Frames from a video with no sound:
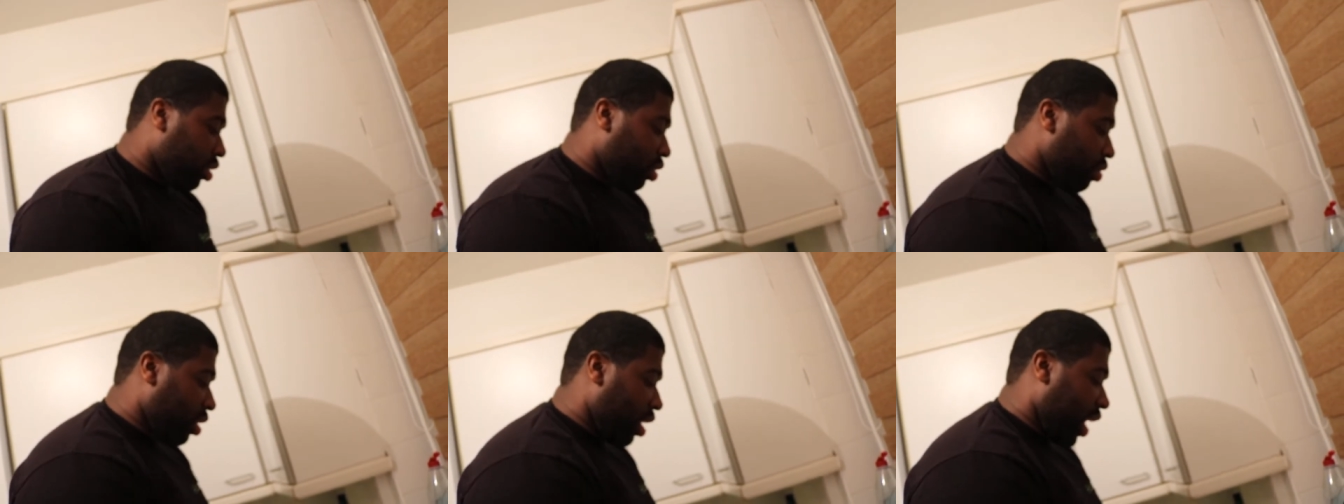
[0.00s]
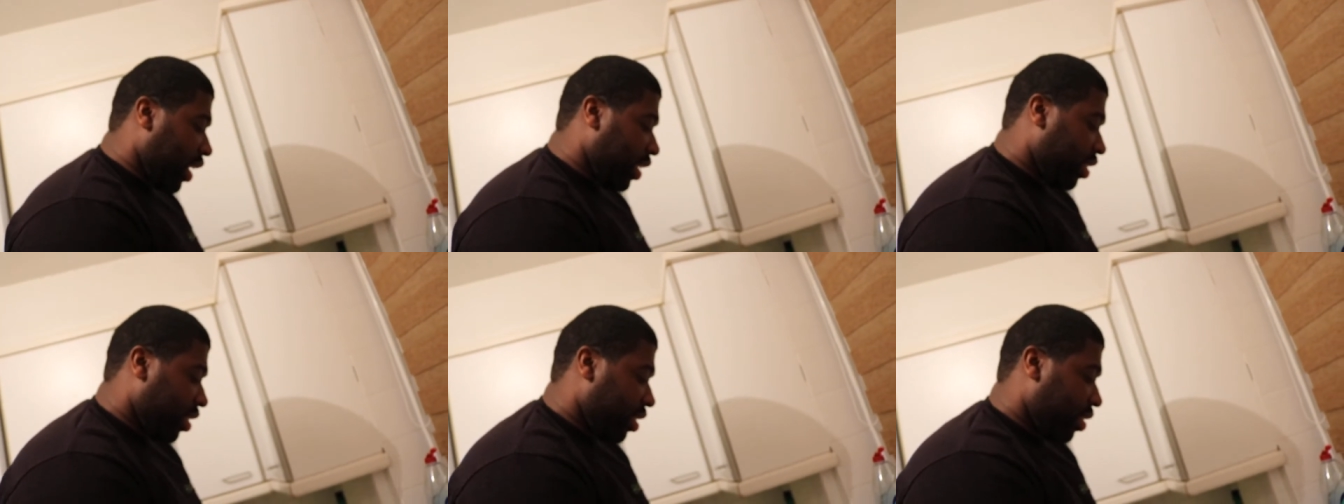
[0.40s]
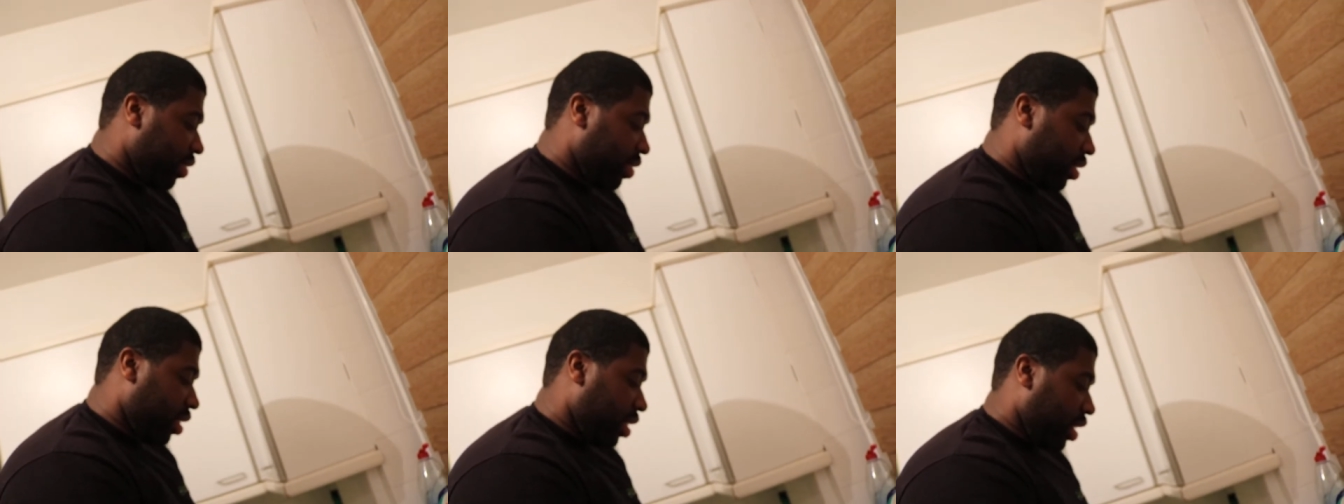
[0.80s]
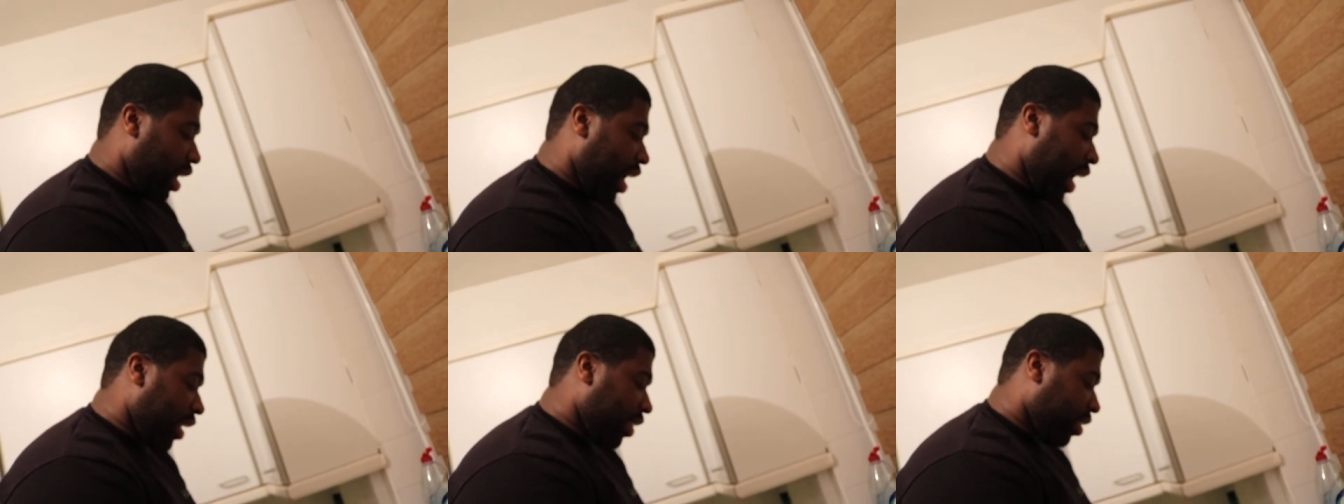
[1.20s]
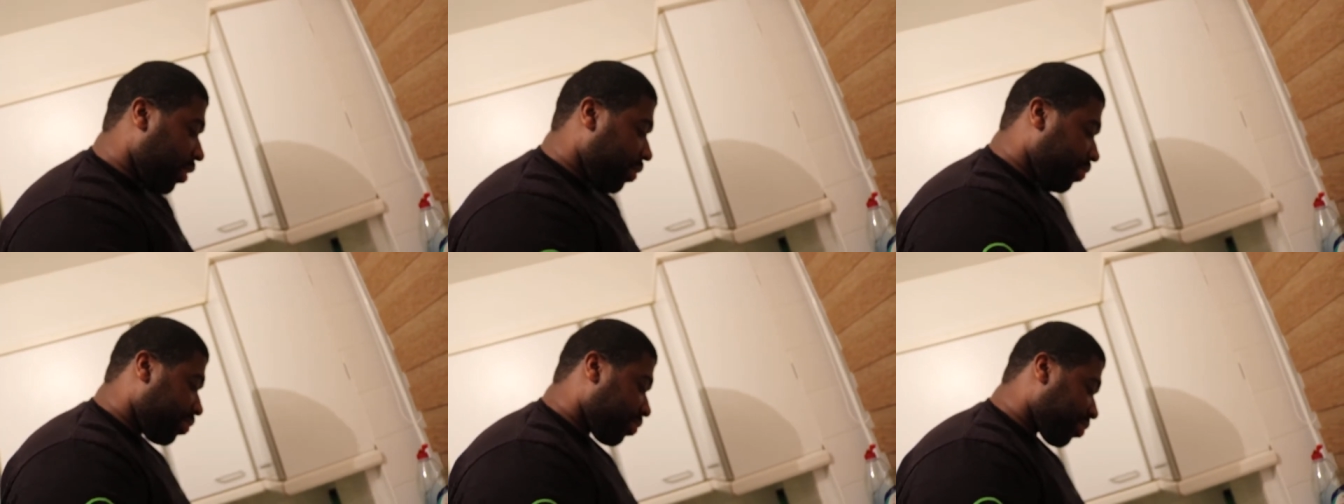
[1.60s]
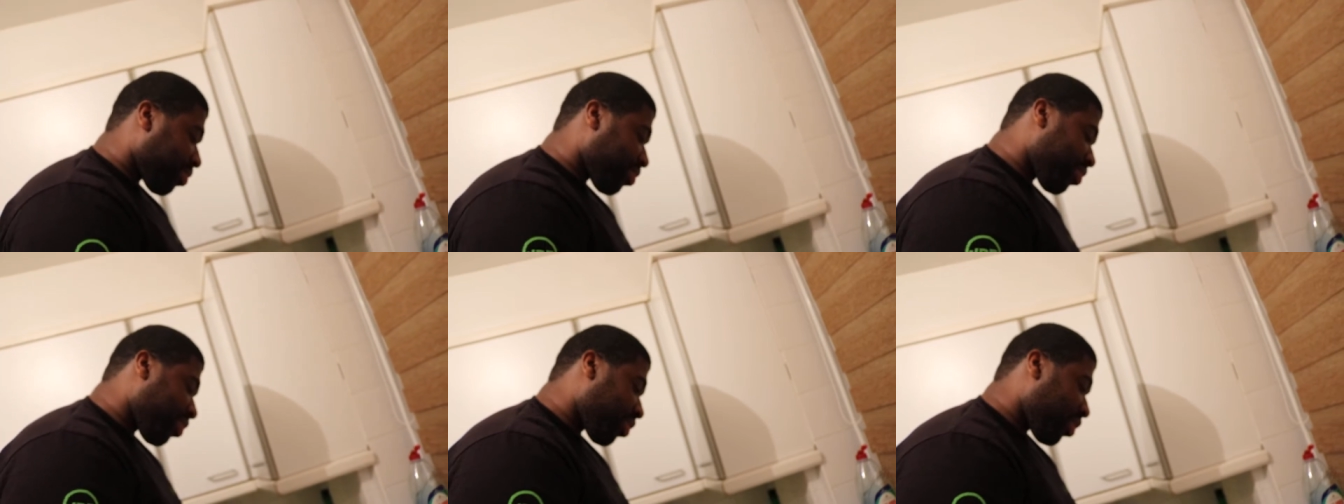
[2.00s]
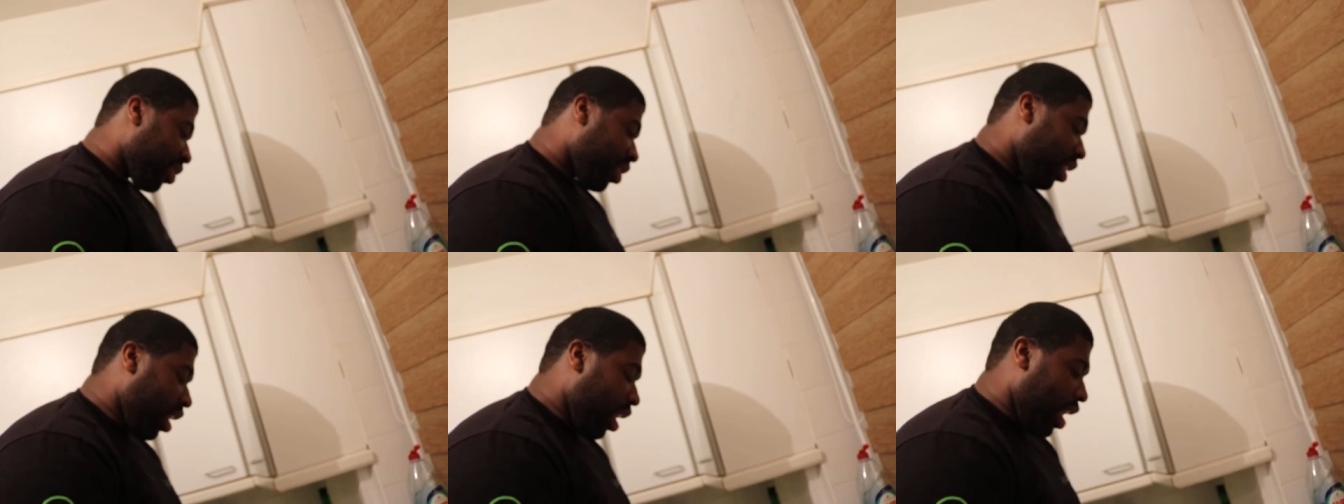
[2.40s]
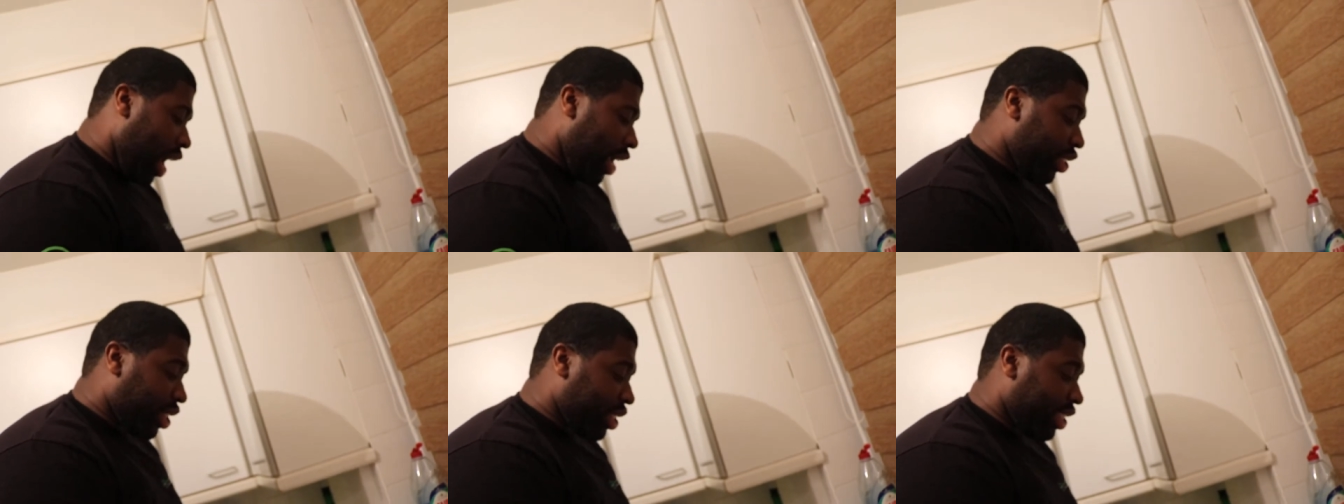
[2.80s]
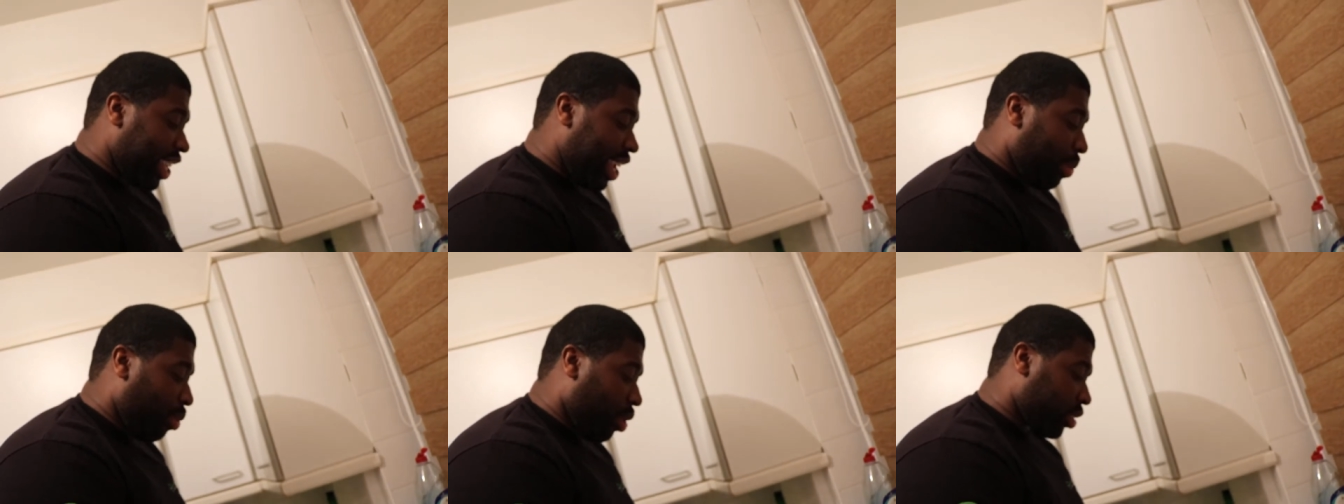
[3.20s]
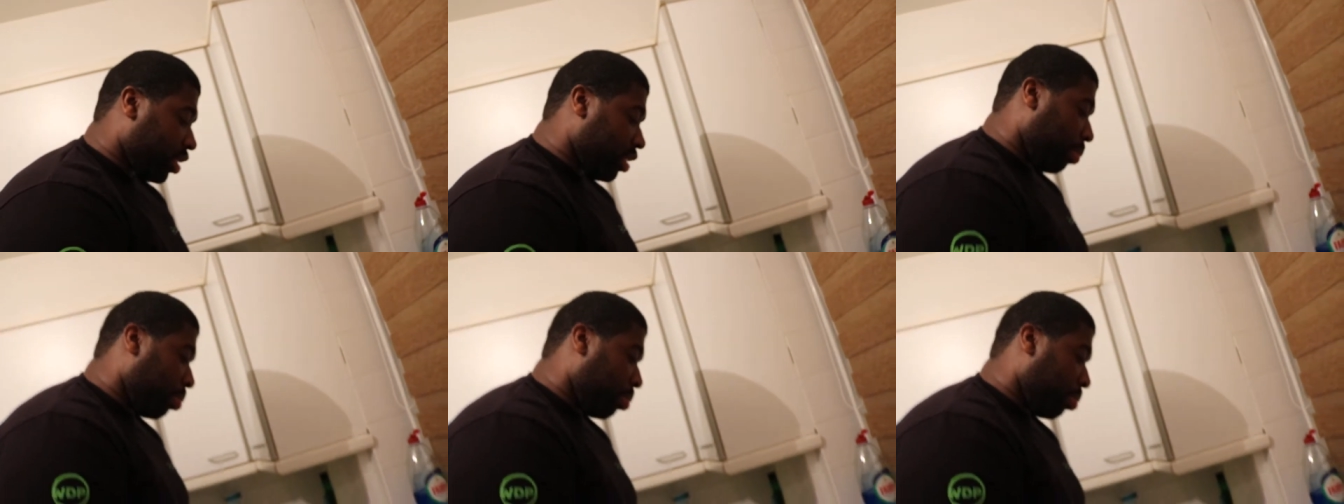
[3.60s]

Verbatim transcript: to do, guys. Guys. As you can see, I'm washing the